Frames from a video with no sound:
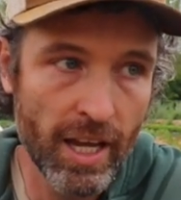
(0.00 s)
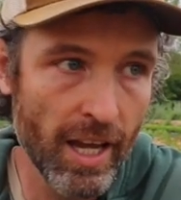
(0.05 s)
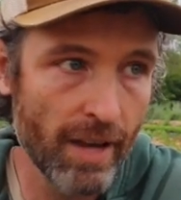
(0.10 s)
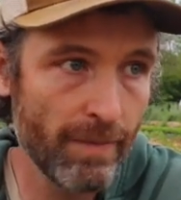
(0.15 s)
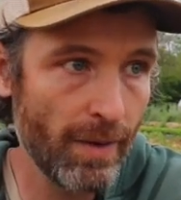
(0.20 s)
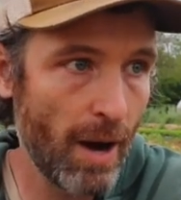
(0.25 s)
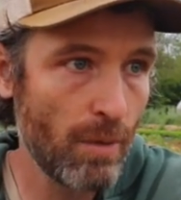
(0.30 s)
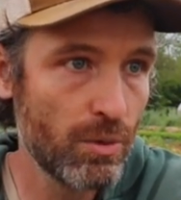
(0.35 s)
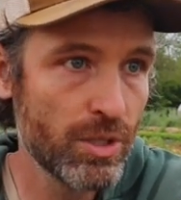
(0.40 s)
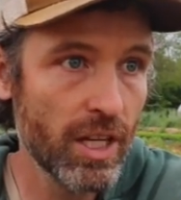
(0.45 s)

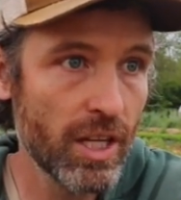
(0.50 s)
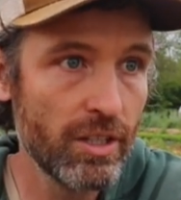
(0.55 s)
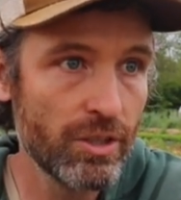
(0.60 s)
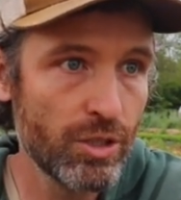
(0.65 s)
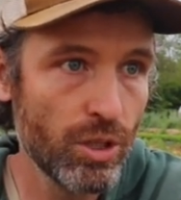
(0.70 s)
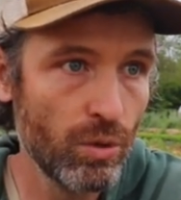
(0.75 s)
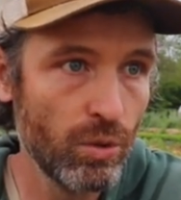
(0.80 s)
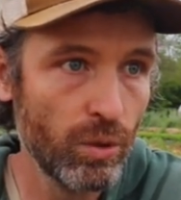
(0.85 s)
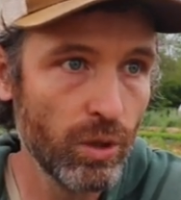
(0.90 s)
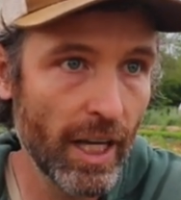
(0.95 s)
If I was gonna
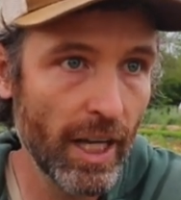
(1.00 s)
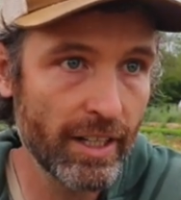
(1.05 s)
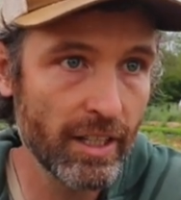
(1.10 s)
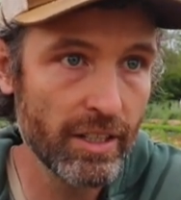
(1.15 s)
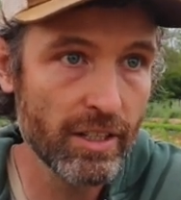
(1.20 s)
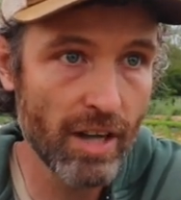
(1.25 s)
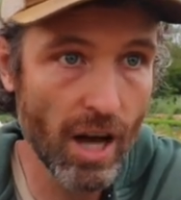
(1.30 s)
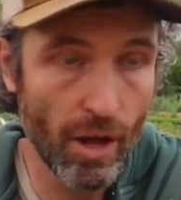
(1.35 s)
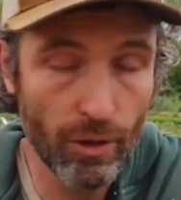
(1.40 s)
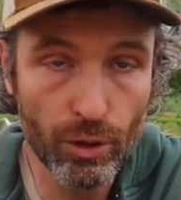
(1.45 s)
do like
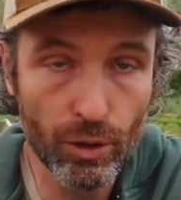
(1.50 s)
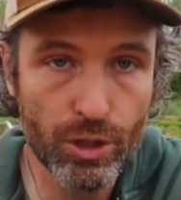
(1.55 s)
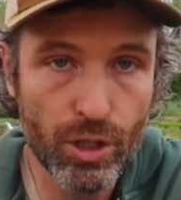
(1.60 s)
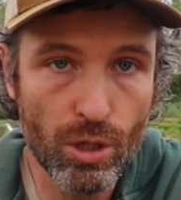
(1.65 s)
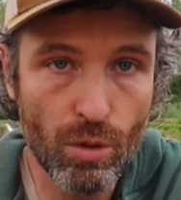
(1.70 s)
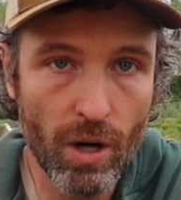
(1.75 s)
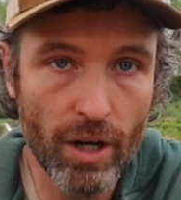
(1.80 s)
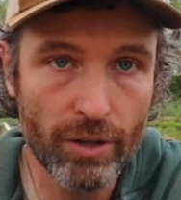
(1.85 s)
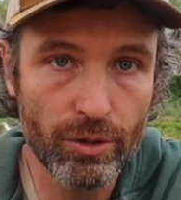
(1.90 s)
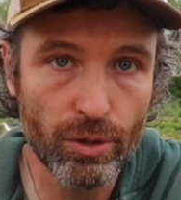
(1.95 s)
another
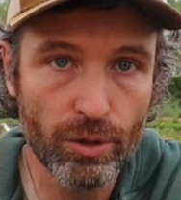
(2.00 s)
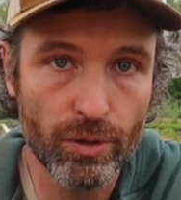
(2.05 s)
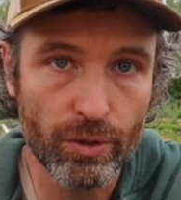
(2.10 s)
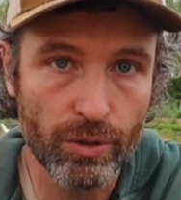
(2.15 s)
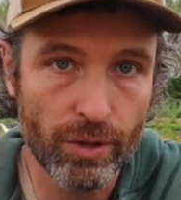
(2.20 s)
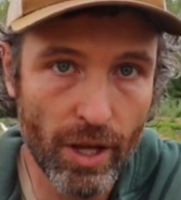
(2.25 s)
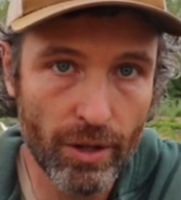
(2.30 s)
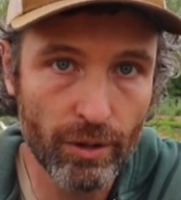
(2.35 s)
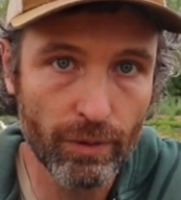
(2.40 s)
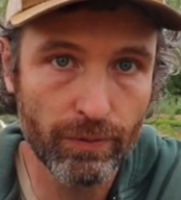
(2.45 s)
two hundred or
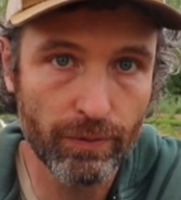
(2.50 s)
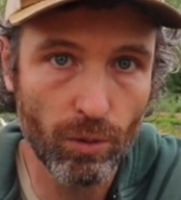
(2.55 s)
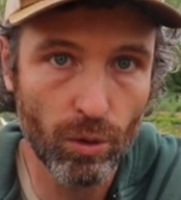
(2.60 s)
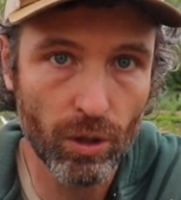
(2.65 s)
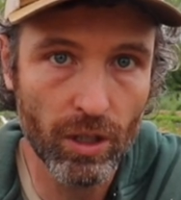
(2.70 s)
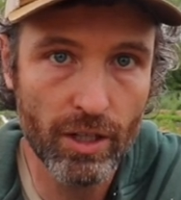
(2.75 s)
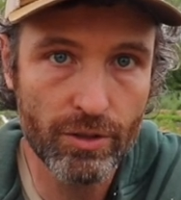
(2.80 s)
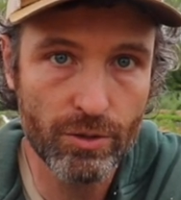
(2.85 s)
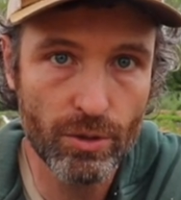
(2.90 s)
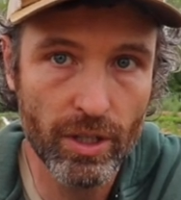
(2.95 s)
another
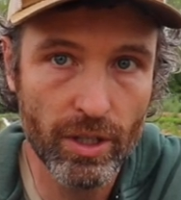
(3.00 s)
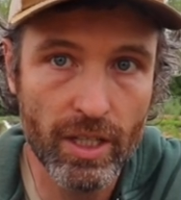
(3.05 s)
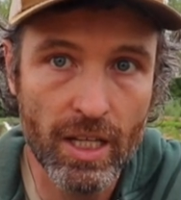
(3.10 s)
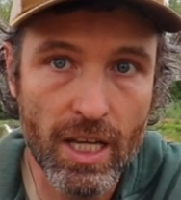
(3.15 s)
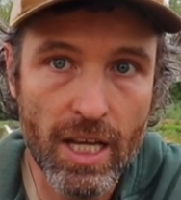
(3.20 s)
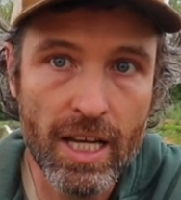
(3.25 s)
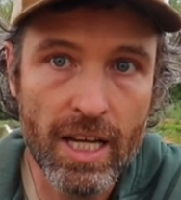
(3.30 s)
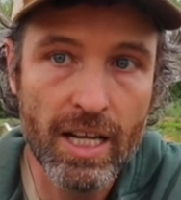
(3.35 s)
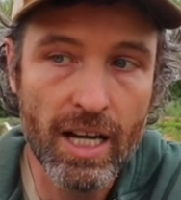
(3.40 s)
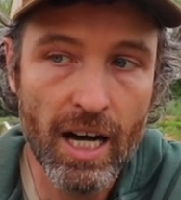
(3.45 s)
four hundred,
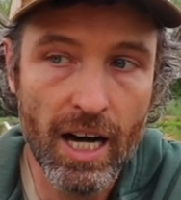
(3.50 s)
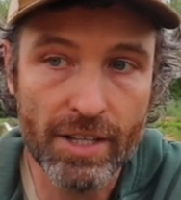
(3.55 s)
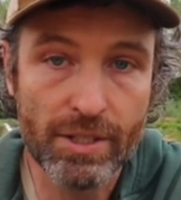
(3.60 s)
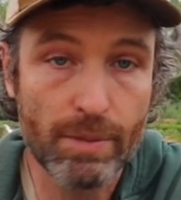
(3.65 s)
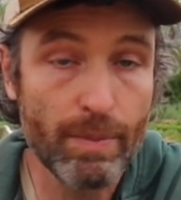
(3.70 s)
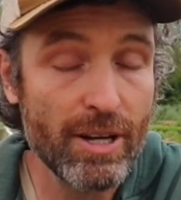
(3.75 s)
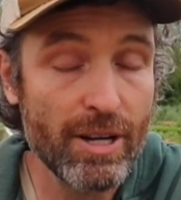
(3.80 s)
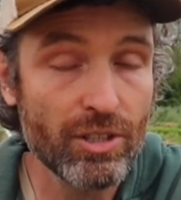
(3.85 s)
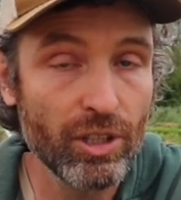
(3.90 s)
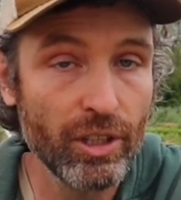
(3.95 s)

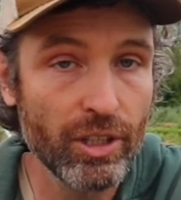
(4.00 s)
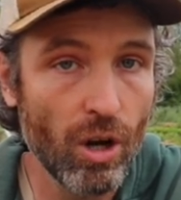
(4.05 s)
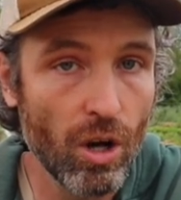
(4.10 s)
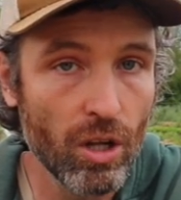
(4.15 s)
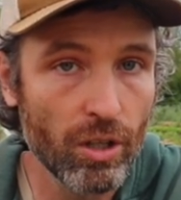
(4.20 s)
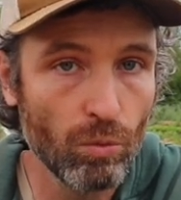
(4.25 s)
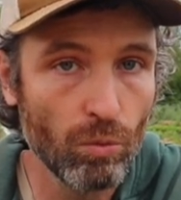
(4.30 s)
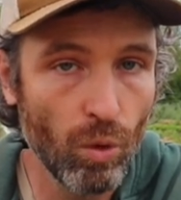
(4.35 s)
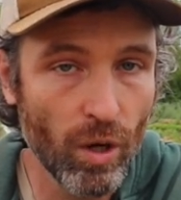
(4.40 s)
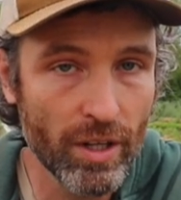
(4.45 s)
especially
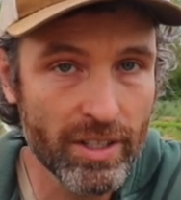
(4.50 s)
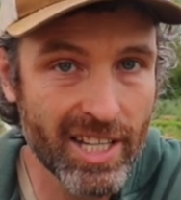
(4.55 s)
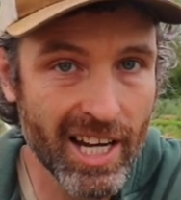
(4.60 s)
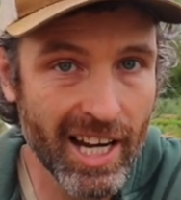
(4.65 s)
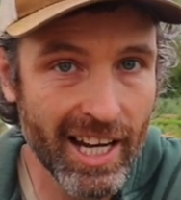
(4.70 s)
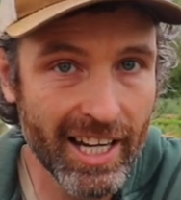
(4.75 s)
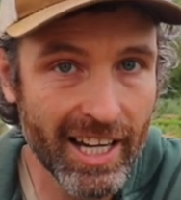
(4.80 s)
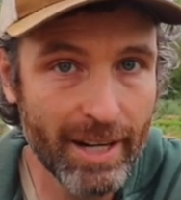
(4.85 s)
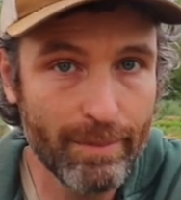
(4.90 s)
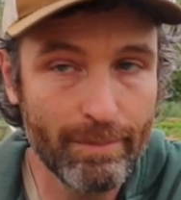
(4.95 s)
all at one
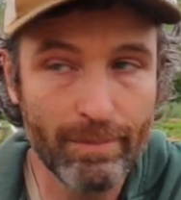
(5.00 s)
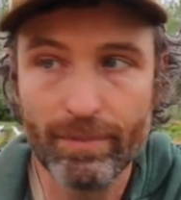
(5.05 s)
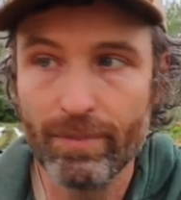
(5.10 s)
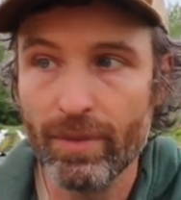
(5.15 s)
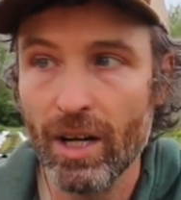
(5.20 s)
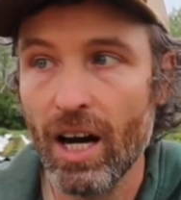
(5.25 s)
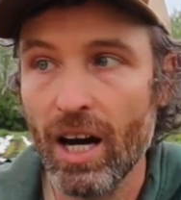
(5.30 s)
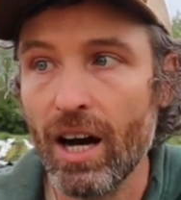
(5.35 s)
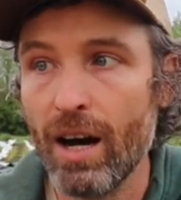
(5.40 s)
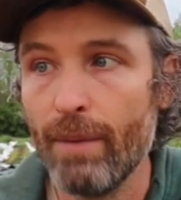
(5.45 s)
time,
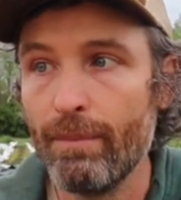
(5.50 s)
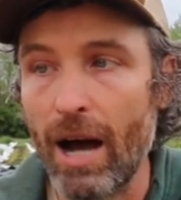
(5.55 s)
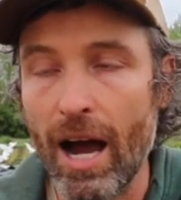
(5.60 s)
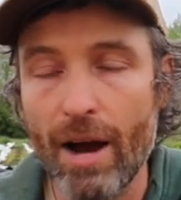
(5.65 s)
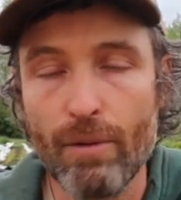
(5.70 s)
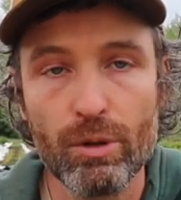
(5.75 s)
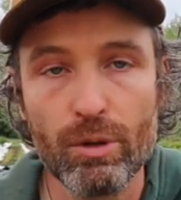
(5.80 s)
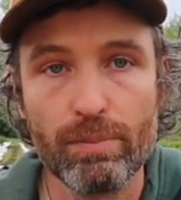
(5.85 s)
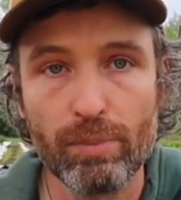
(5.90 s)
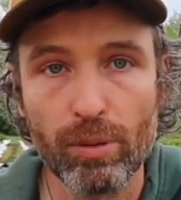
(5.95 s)
um,
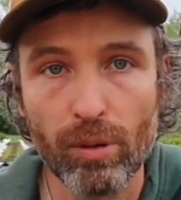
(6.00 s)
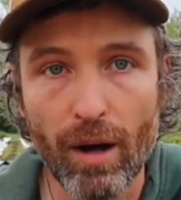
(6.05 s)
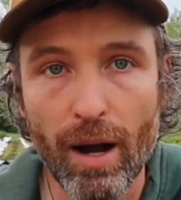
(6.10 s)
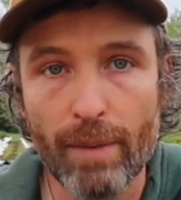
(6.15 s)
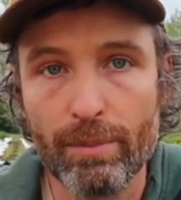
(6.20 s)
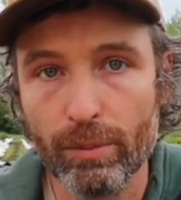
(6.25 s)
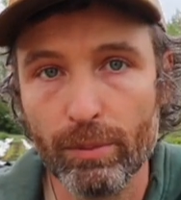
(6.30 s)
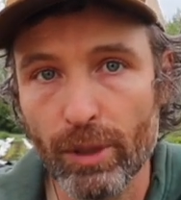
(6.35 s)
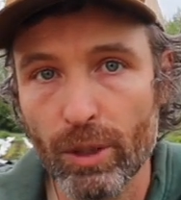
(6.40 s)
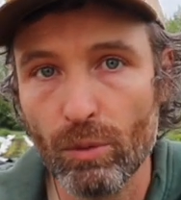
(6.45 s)
I would
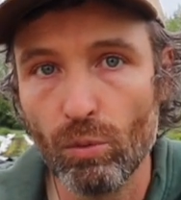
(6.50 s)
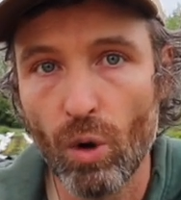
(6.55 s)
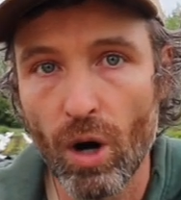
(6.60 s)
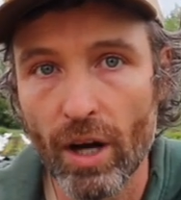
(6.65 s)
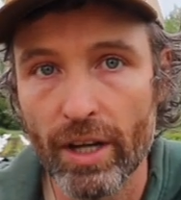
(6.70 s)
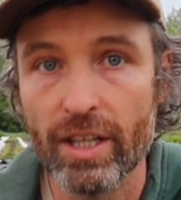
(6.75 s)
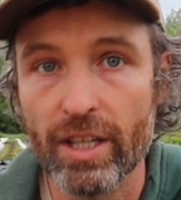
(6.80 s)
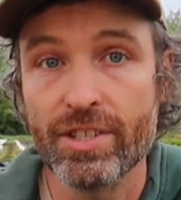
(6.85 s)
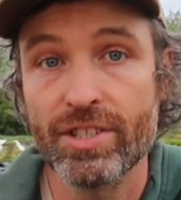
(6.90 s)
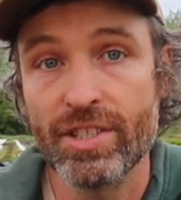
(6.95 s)
probably
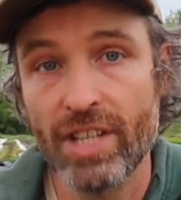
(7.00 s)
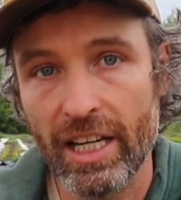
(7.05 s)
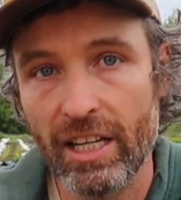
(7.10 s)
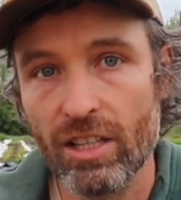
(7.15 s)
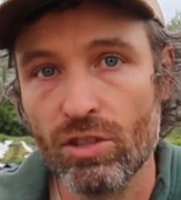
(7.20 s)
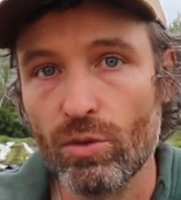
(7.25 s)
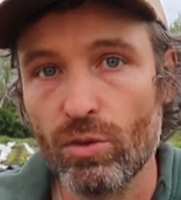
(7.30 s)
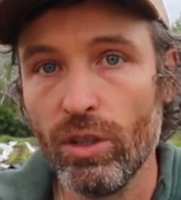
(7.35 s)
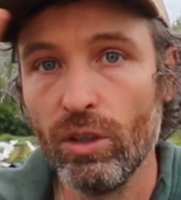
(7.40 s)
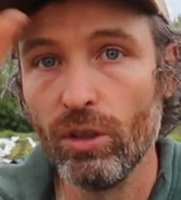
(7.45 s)
want a
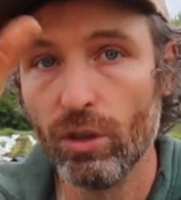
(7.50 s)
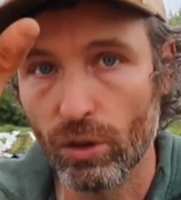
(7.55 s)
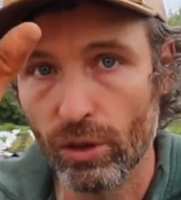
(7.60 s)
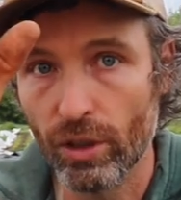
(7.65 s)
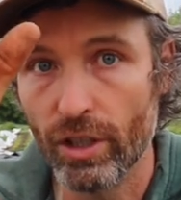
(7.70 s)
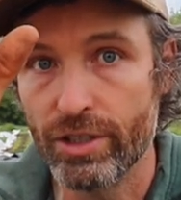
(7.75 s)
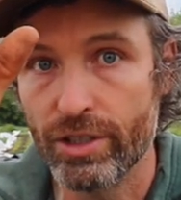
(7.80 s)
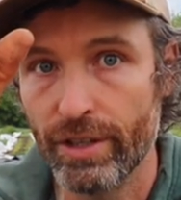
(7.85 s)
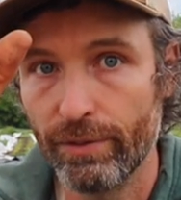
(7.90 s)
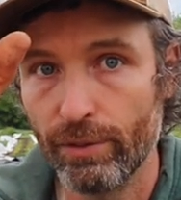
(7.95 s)
second drill
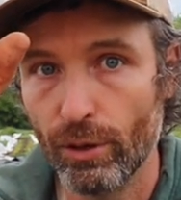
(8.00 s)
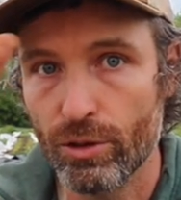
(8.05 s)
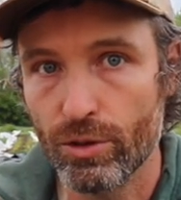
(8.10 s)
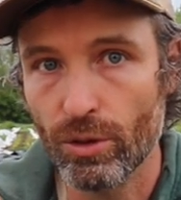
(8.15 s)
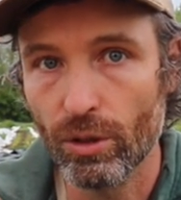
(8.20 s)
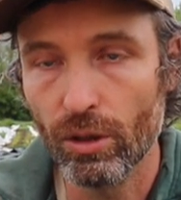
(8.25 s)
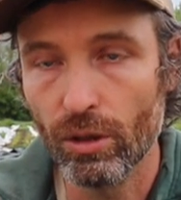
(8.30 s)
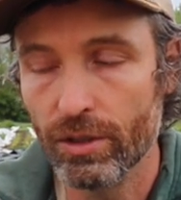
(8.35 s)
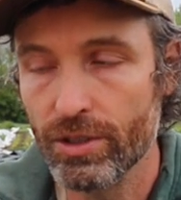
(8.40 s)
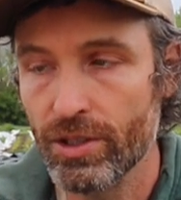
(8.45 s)
or a different
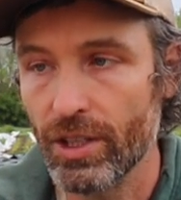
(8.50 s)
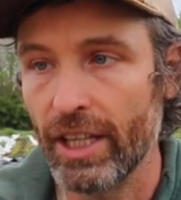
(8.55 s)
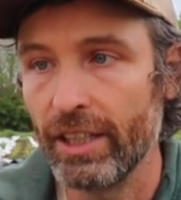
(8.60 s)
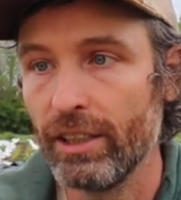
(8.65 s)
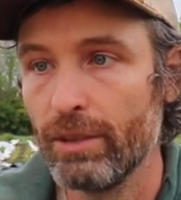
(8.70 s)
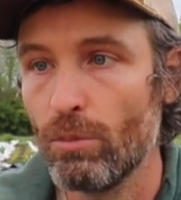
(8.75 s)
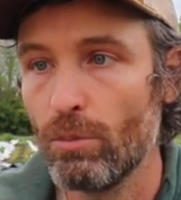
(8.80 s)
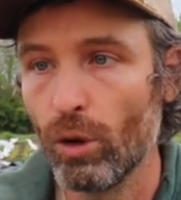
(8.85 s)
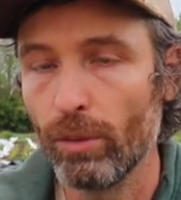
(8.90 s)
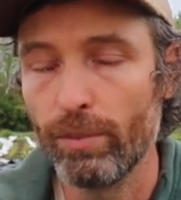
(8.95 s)
drill, a
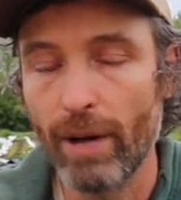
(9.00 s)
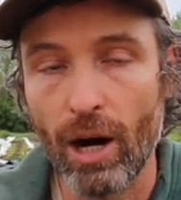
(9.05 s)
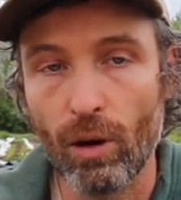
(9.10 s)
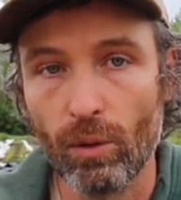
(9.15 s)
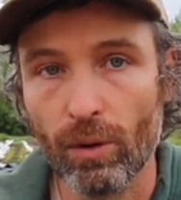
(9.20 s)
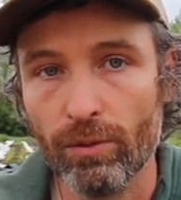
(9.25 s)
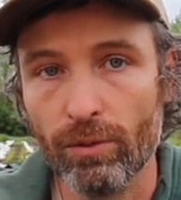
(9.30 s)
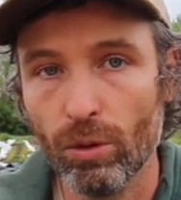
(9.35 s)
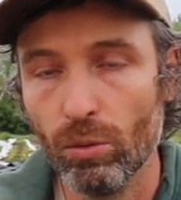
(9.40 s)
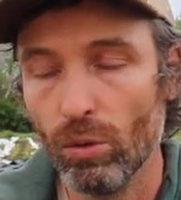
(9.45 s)
slightly more
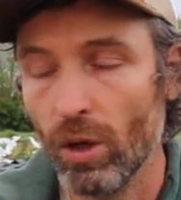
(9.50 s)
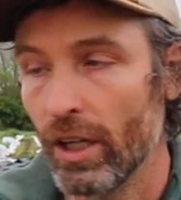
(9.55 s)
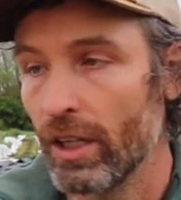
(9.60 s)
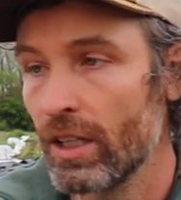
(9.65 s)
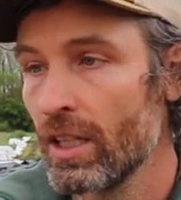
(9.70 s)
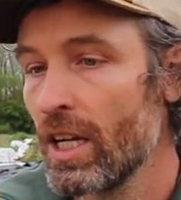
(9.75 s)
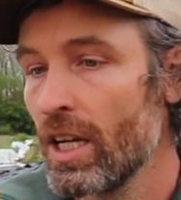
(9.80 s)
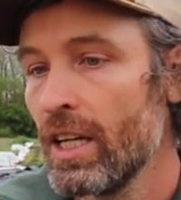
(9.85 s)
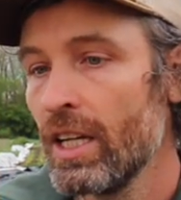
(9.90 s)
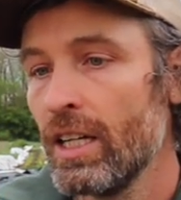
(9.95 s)
powerful one.